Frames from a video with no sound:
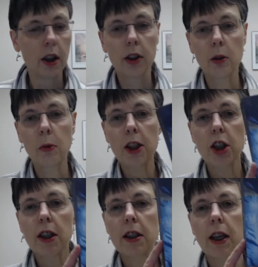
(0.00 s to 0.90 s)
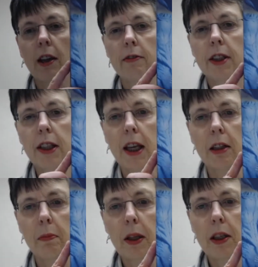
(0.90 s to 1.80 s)
The Witches of
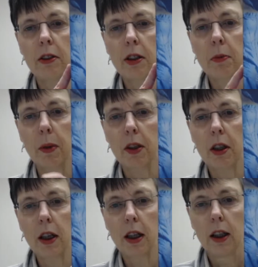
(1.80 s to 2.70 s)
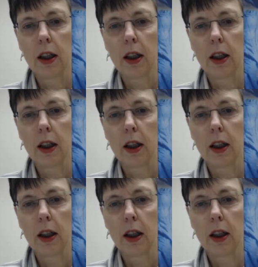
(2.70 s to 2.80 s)
St. Petersburg